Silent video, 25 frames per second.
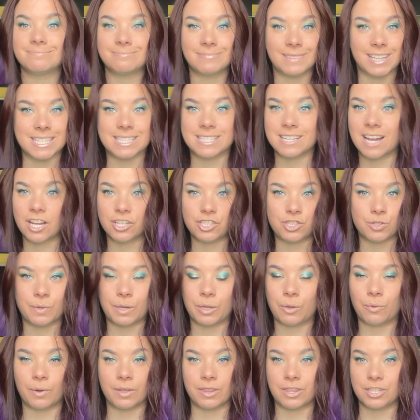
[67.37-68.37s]
it's not
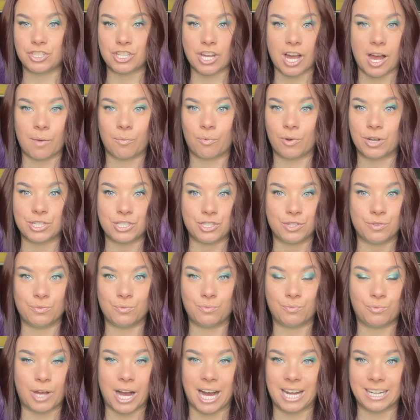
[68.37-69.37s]
doing what the job was
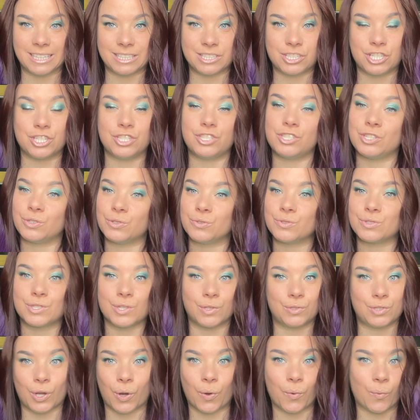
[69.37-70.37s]
you got it to do,
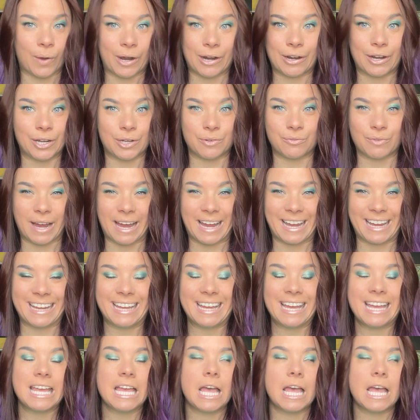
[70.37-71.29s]
so don't wear it, right?